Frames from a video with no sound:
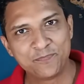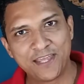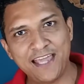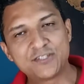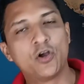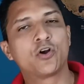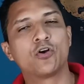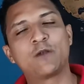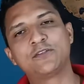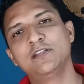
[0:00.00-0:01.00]
Okay, so
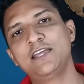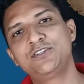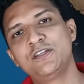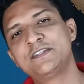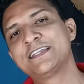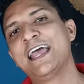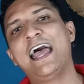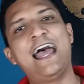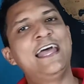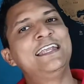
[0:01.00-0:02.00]
congratulations,
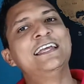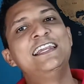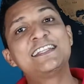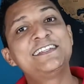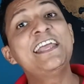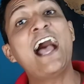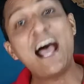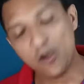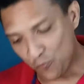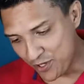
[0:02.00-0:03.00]
and let's see
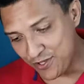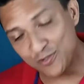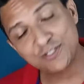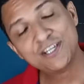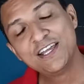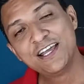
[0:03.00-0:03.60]
how we use,